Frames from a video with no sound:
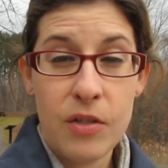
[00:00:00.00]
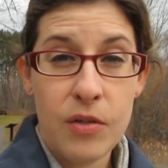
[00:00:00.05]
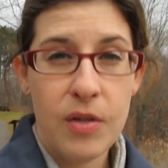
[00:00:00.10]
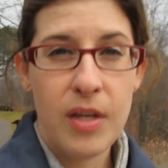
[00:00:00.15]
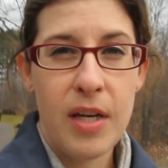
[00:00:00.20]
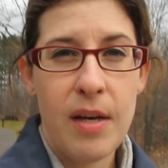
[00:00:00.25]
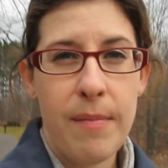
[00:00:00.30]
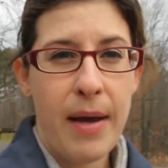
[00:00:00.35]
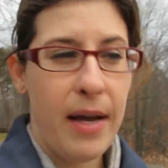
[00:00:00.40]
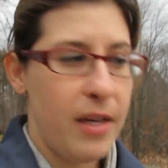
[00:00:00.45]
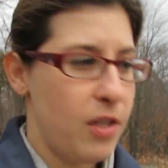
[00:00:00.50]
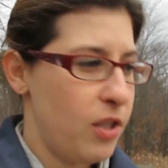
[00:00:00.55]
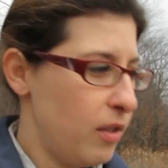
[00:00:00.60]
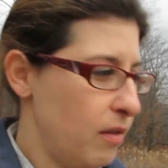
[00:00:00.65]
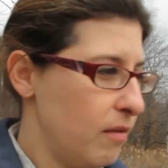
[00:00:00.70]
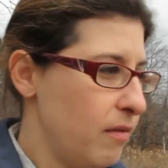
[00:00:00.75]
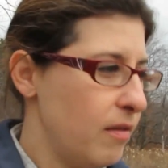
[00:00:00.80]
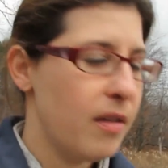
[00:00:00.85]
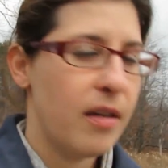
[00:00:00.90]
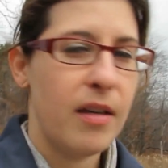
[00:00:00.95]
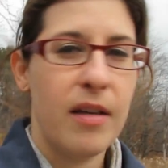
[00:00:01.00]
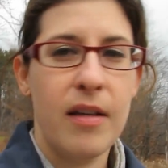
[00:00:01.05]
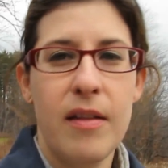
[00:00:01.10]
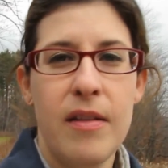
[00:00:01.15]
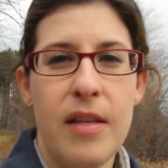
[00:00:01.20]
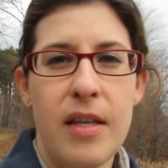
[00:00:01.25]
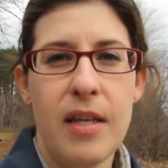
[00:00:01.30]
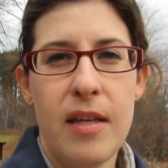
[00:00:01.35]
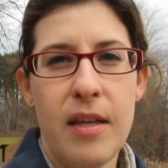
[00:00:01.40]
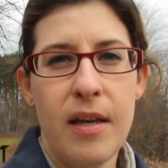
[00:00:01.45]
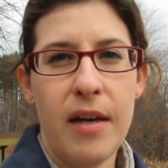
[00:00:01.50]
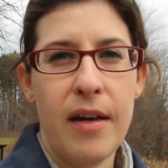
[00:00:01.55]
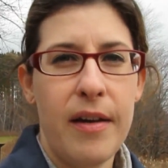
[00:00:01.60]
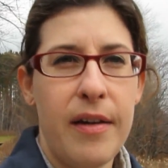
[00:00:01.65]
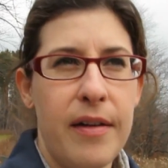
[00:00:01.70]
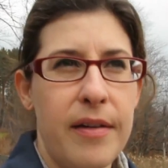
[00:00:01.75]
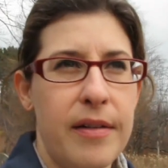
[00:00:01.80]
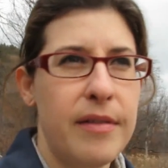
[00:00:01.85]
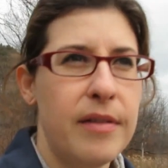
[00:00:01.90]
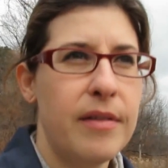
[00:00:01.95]
you can imagine the,
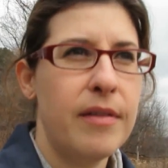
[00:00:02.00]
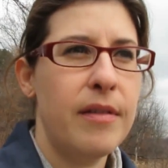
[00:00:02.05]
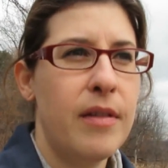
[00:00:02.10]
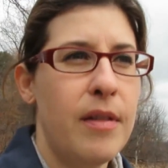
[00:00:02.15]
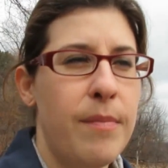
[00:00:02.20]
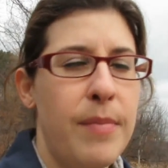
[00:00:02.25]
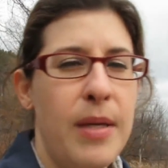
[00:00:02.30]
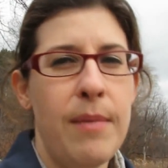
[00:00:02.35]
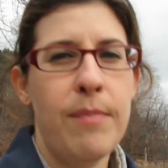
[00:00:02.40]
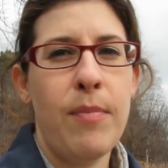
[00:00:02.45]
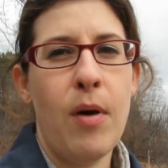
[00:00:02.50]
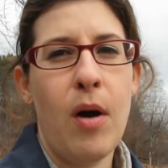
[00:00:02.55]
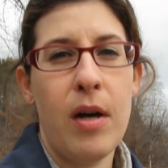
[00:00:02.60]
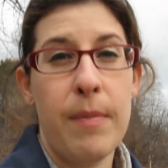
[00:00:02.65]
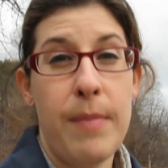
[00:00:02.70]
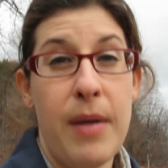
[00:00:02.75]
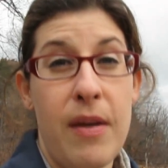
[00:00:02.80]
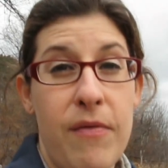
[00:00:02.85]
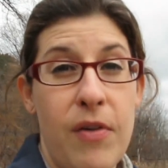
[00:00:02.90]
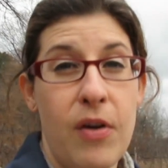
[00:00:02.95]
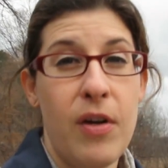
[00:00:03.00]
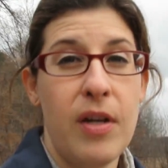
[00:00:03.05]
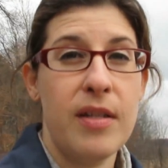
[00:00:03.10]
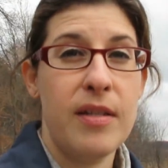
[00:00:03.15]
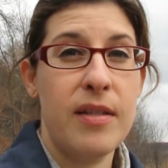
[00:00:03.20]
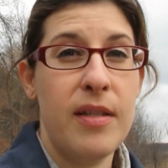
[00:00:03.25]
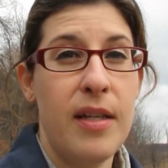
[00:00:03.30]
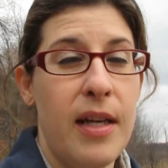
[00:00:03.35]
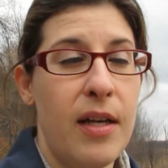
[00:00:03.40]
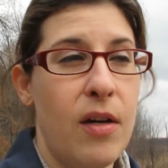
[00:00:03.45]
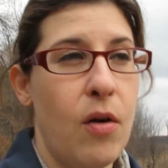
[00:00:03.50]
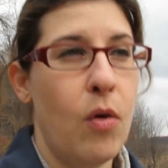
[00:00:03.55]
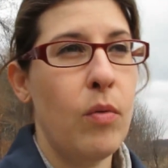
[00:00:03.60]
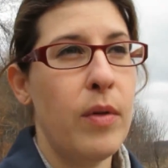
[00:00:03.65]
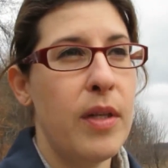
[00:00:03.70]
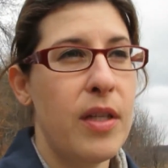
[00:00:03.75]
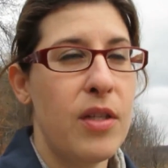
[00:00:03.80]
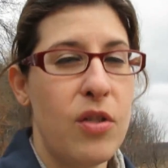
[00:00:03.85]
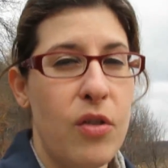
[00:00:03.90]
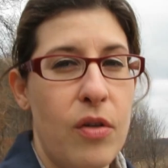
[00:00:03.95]
uh, the peat bog being very acidic.
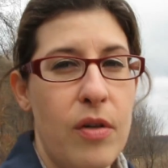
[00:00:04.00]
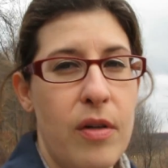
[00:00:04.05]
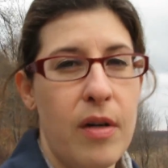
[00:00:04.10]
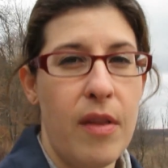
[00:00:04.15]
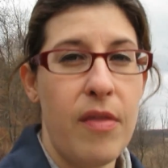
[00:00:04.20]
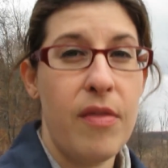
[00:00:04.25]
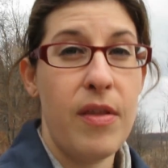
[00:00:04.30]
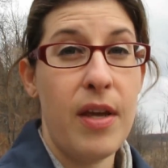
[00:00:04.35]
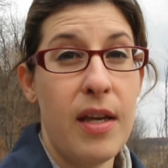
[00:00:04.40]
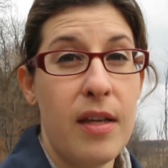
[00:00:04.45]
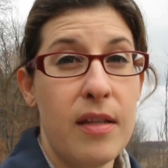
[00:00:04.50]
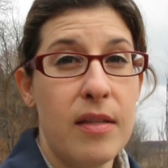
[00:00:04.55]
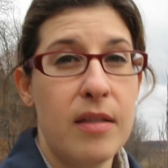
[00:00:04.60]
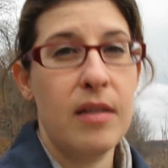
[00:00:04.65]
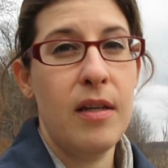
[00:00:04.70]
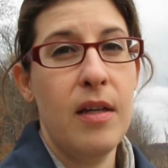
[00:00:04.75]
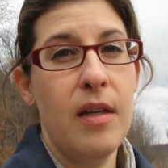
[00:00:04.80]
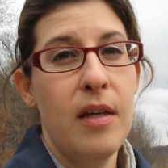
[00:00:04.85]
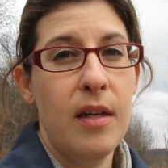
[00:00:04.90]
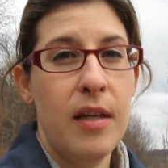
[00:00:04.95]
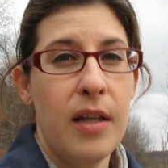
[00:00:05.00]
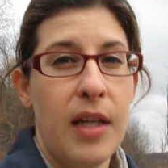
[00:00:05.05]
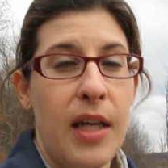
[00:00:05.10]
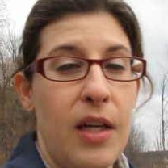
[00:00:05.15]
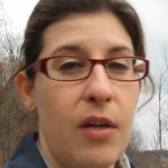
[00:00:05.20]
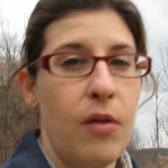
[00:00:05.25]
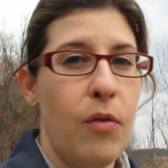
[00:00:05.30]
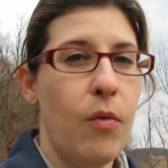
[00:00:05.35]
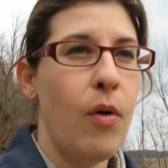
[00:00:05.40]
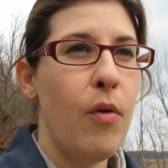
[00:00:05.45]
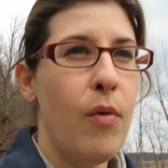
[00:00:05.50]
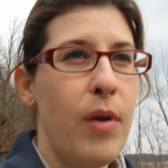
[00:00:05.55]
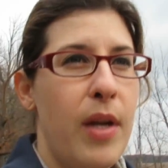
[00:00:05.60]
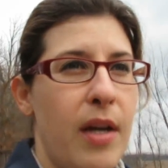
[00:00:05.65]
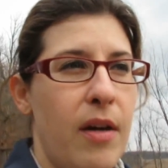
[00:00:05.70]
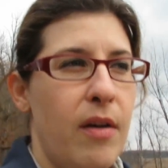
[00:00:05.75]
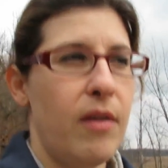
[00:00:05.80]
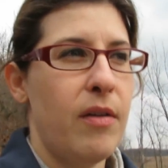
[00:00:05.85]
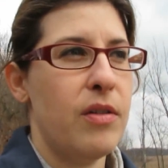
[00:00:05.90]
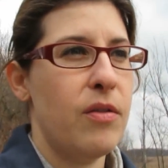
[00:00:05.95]
Only certain things can grow
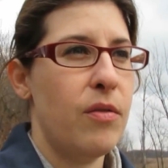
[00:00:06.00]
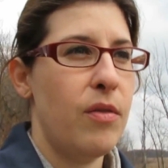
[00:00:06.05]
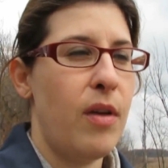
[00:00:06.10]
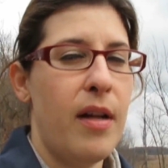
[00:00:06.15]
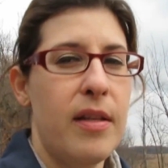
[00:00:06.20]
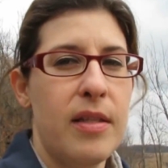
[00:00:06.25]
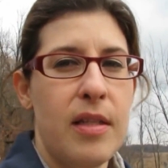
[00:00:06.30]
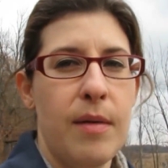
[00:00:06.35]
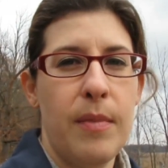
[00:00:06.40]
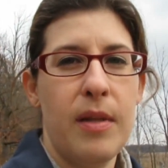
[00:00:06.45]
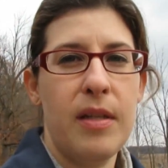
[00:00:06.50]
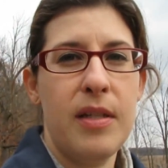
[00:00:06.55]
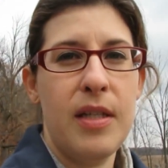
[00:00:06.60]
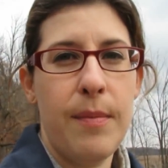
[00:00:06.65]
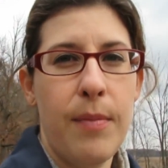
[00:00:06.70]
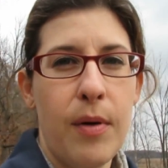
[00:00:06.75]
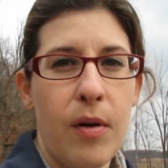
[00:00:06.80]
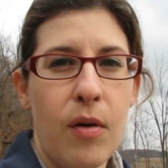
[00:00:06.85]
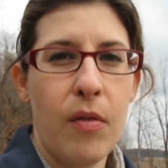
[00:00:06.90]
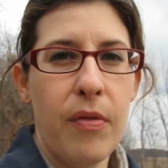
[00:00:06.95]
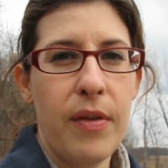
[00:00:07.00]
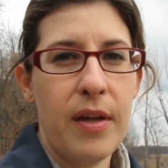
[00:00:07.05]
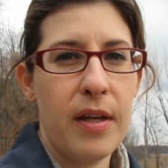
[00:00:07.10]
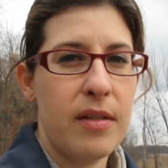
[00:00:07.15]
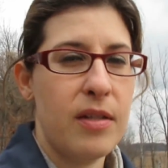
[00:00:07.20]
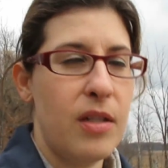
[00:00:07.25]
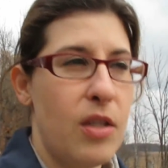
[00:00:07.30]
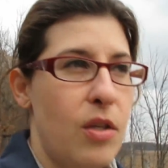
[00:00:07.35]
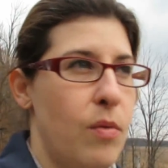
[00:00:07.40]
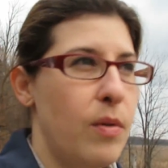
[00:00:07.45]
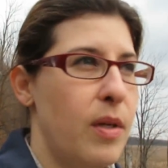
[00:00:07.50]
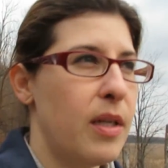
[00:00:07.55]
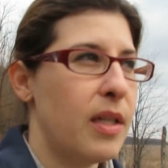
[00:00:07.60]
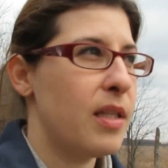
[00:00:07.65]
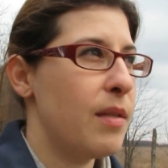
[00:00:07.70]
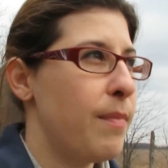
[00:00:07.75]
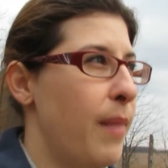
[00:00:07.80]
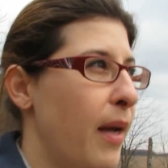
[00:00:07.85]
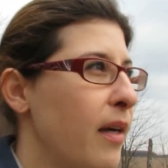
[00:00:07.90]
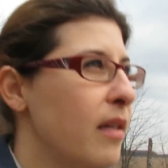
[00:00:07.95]
here, so not some of the typical things that you would
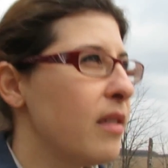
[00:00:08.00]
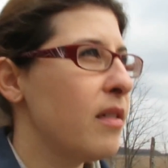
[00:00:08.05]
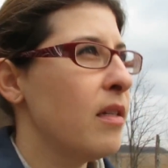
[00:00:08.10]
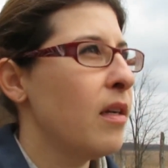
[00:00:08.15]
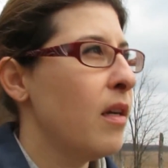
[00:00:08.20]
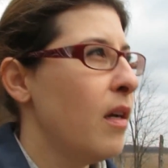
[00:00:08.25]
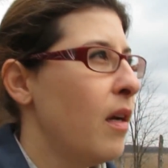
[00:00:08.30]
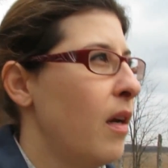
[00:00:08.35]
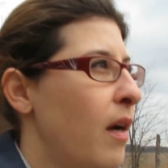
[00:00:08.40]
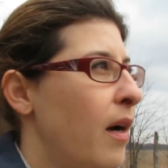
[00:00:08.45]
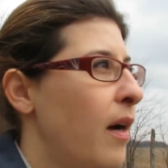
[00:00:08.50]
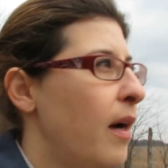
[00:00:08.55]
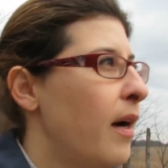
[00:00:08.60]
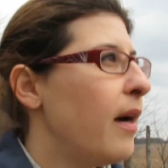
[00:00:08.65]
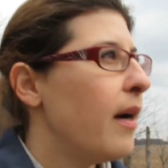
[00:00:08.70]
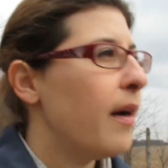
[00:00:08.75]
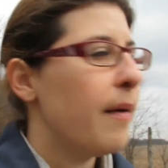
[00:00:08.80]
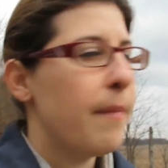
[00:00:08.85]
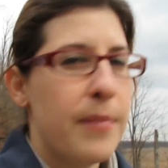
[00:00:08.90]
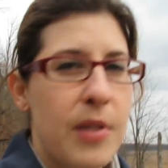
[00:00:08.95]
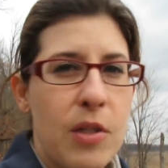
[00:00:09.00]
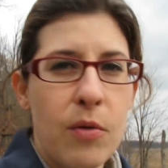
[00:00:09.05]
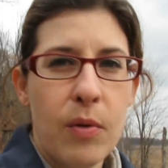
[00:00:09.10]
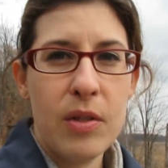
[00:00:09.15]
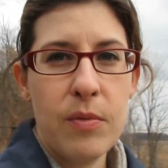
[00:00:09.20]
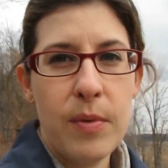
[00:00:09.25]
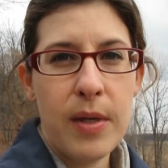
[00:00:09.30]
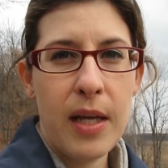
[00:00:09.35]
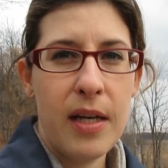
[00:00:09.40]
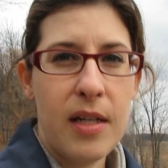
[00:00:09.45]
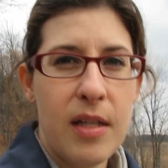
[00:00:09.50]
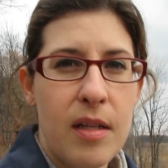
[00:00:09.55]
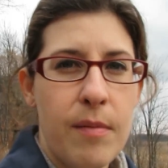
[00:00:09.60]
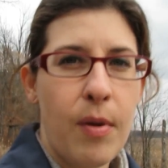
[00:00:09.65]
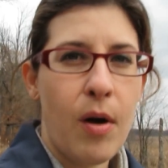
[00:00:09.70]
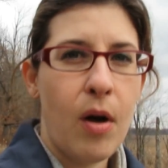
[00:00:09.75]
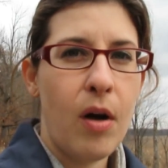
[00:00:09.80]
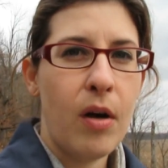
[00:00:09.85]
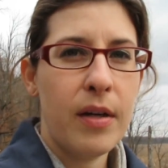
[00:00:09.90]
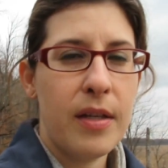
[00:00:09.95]
expect. Um, so once we get into the
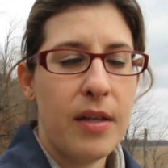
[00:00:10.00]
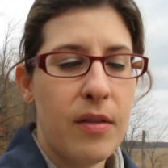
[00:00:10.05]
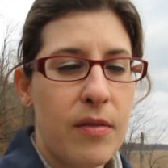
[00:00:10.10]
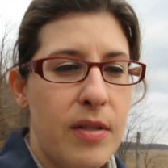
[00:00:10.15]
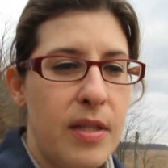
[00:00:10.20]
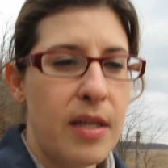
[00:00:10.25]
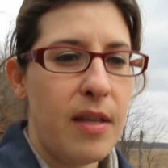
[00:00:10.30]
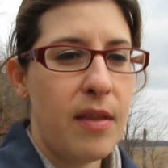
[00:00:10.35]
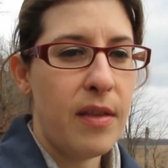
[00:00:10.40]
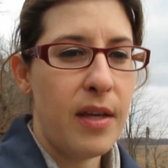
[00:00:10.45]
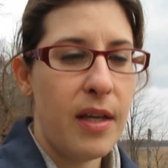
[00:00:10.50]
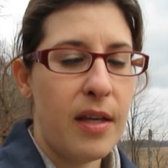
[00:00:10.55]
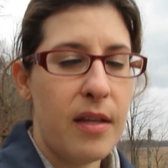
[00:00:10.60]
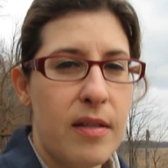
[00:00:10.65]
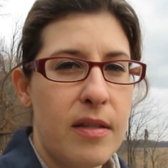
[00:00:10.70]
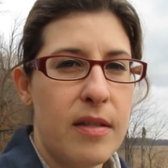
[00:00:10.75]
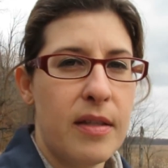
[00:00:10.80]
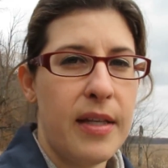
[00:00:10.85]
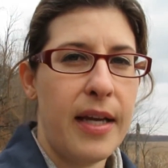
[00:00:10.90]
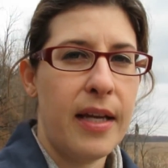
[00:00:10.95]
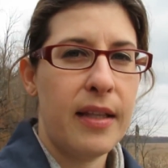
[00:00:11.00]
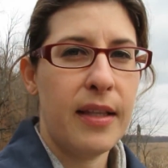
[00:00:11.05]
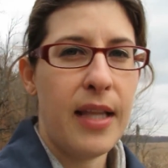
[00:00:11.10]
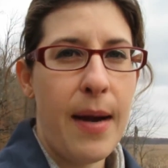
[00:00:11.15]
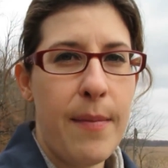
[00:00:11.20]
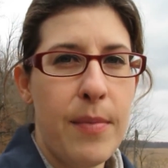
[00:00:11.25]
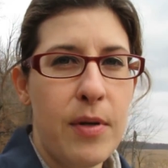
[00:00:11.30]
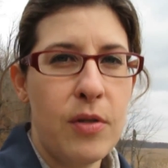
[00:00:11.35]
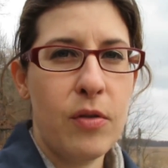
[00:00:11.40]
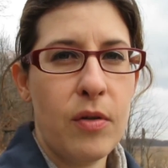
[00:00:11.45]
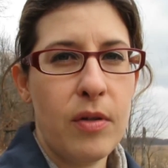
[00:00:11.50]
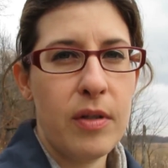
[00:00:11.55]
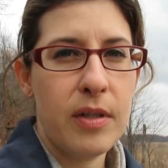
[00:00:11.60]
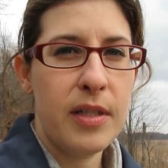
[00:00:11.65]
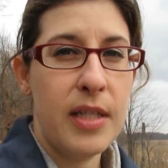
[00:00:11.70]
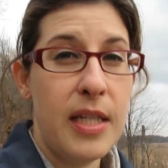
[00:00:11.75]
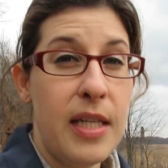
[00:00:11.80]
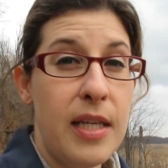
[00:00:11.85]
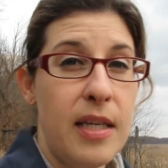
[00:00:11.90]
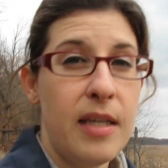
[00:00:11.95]
bog, you'll see things like Labrador
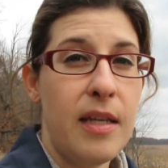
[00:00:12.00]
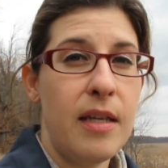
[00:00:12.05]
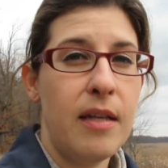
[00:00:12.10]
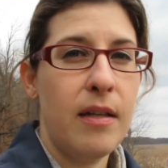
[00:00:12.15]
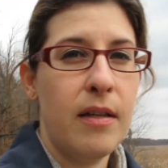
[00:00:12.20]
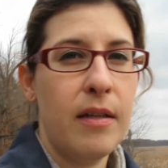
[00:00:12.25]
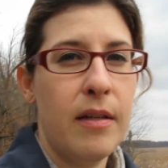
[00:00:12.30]
tea,